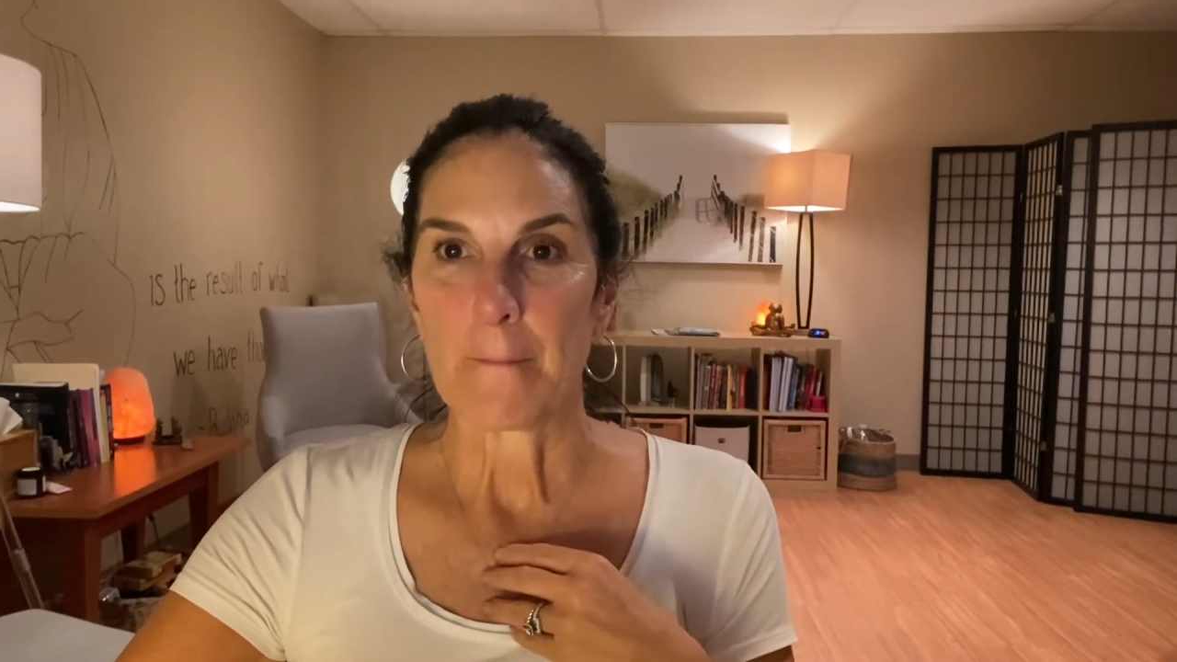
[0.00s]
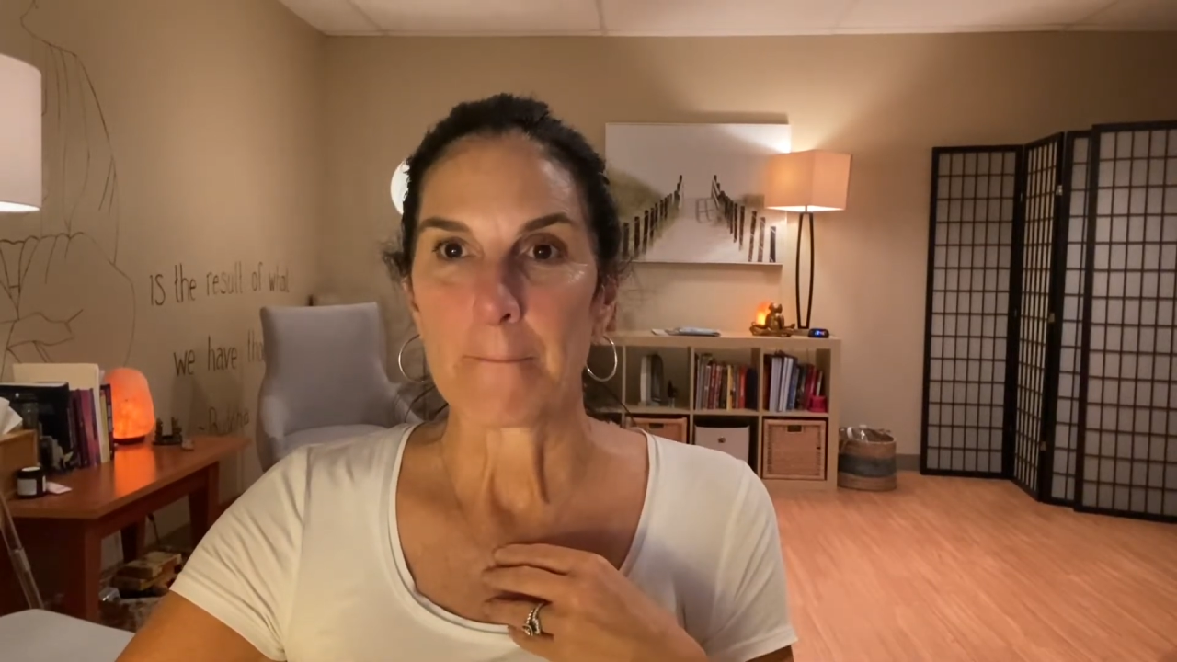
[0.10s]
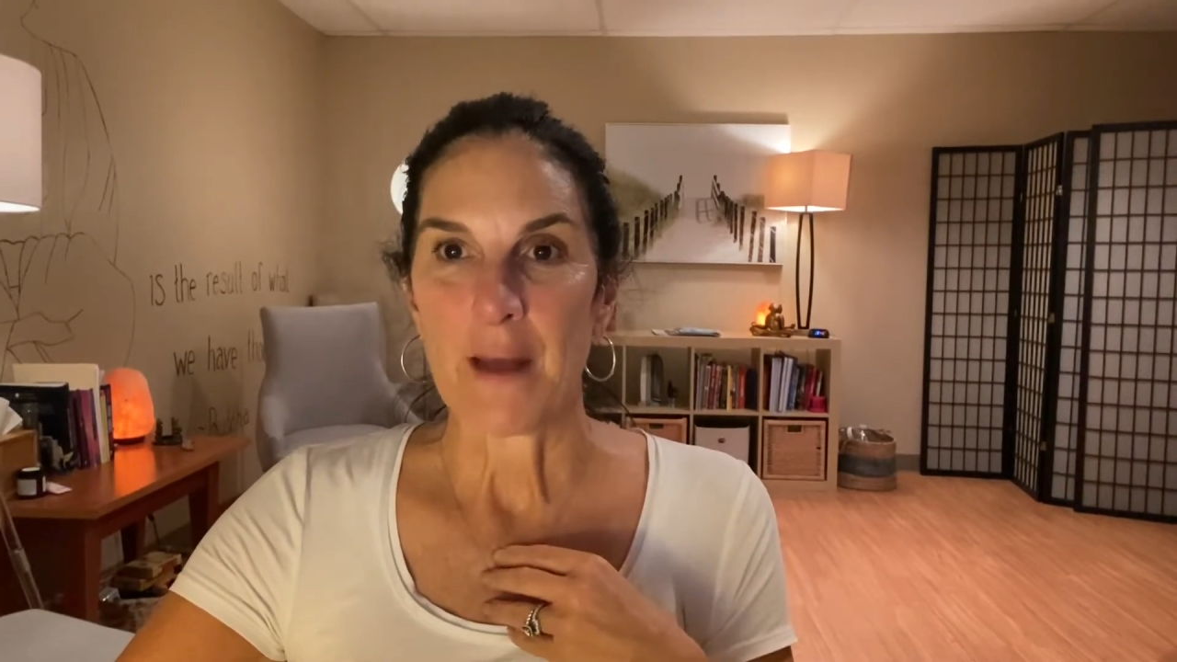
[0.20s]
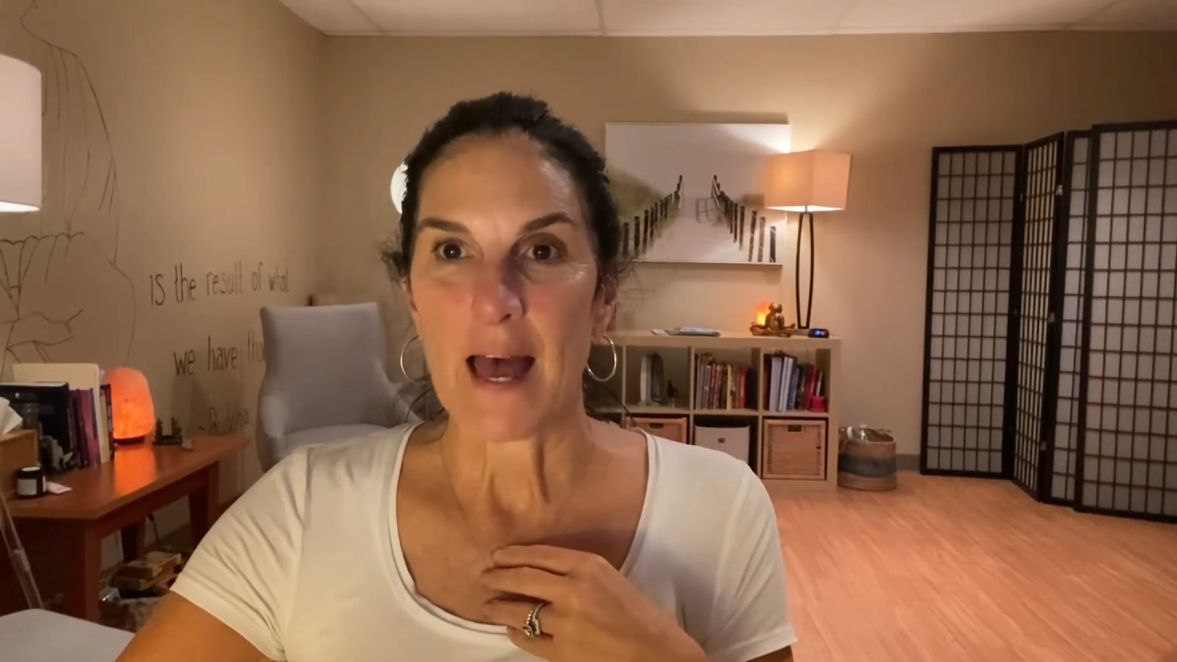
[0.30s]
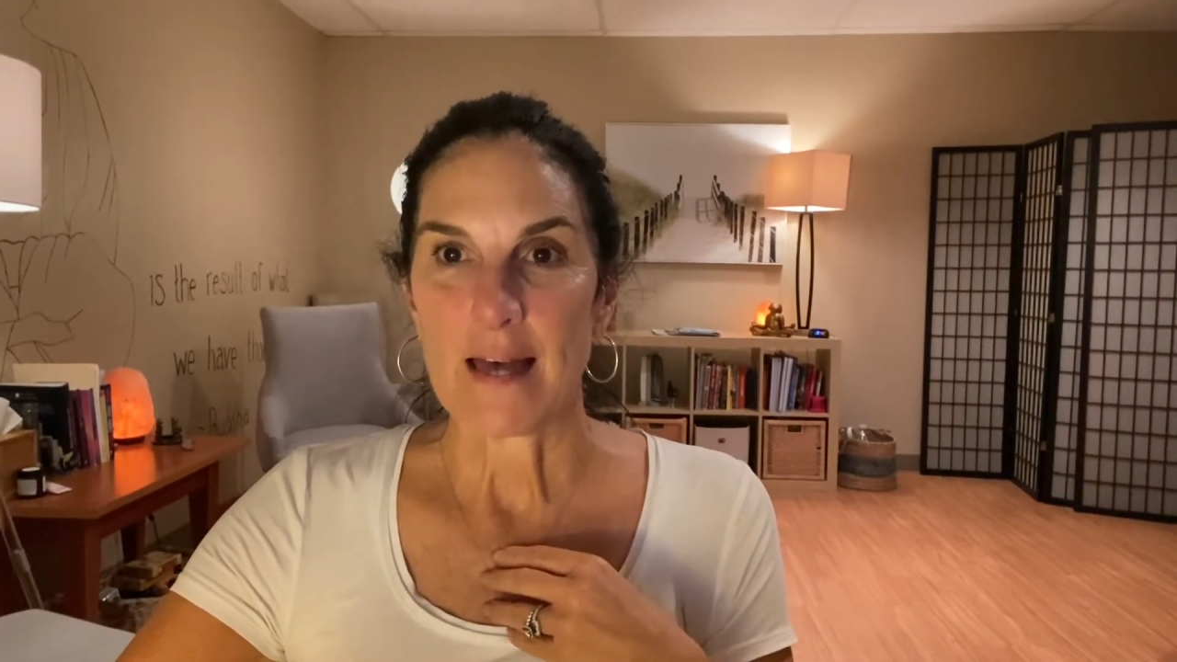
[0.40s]

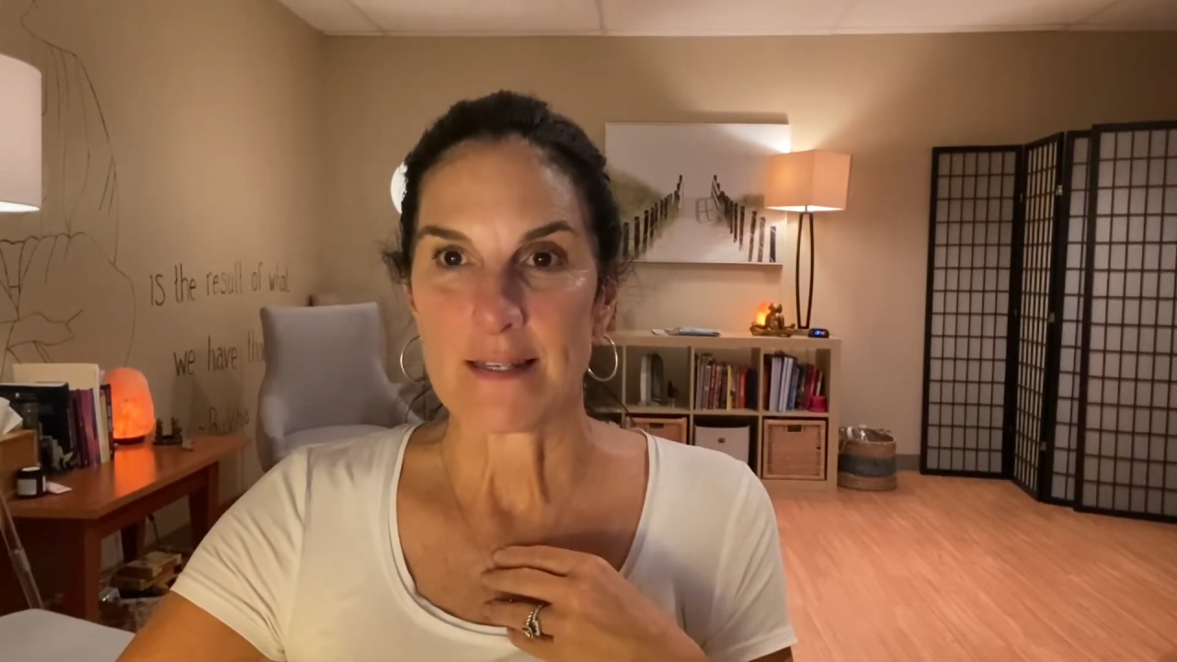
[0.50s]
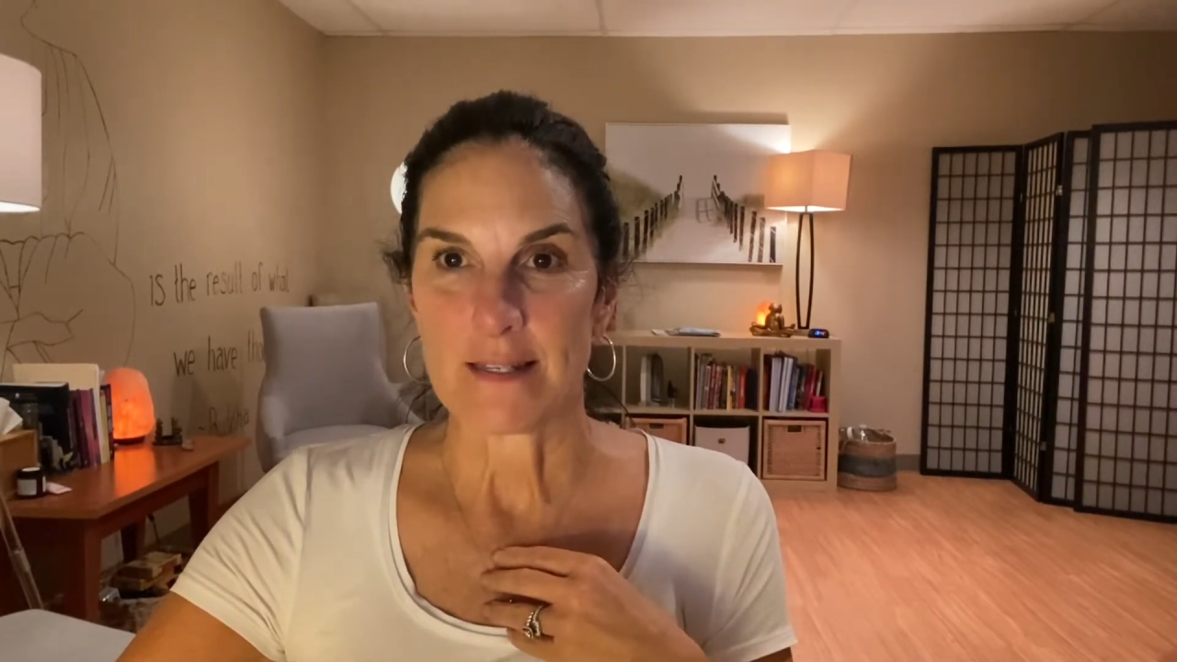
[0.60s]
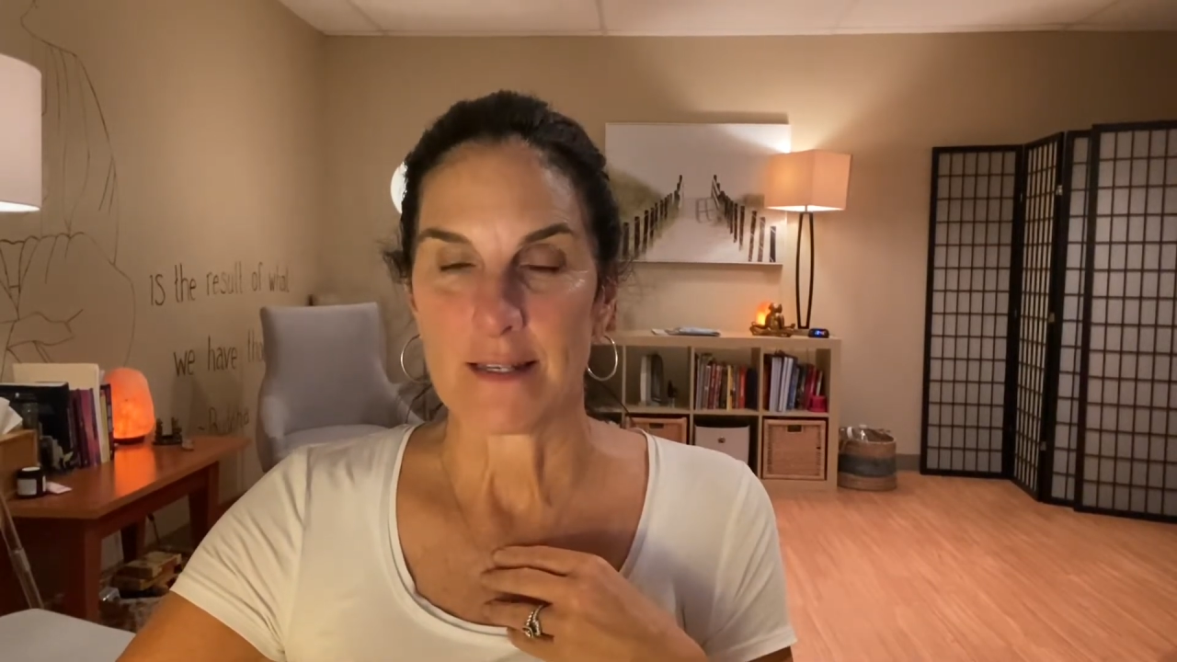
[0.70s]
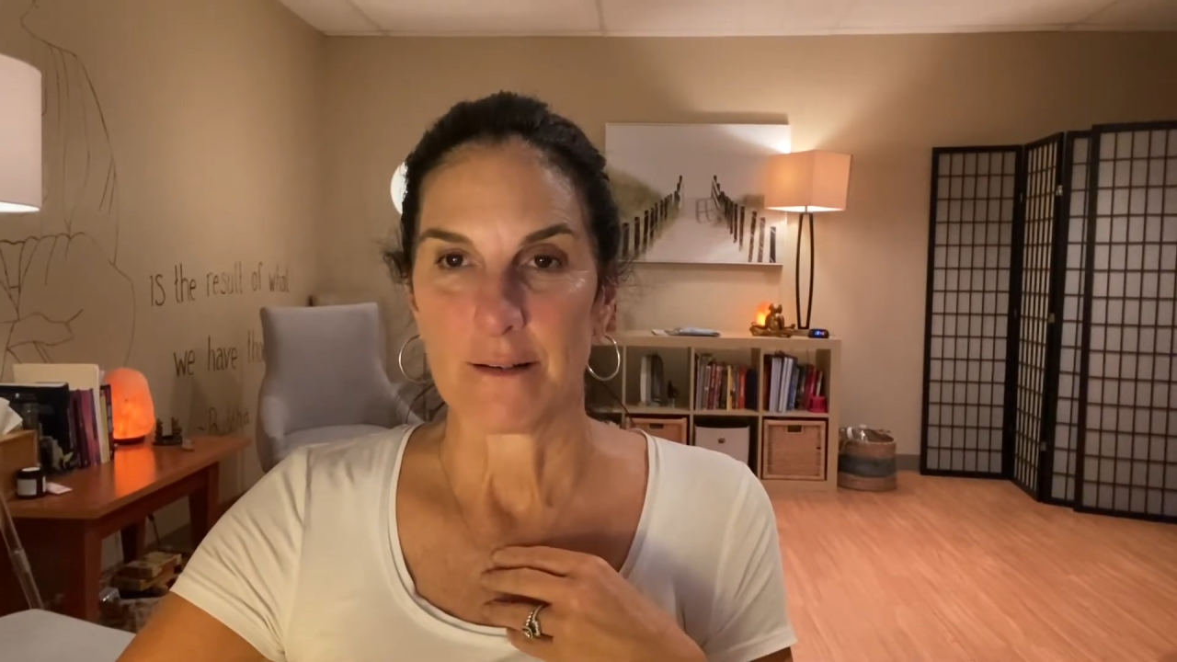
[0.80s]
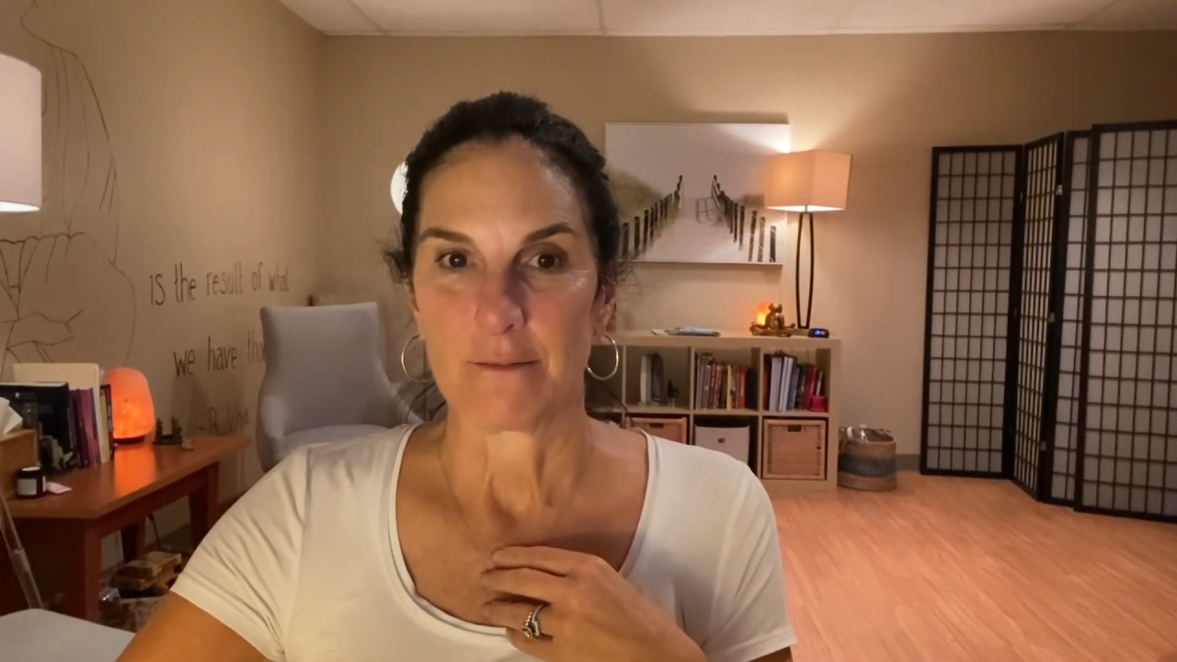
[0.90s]
best.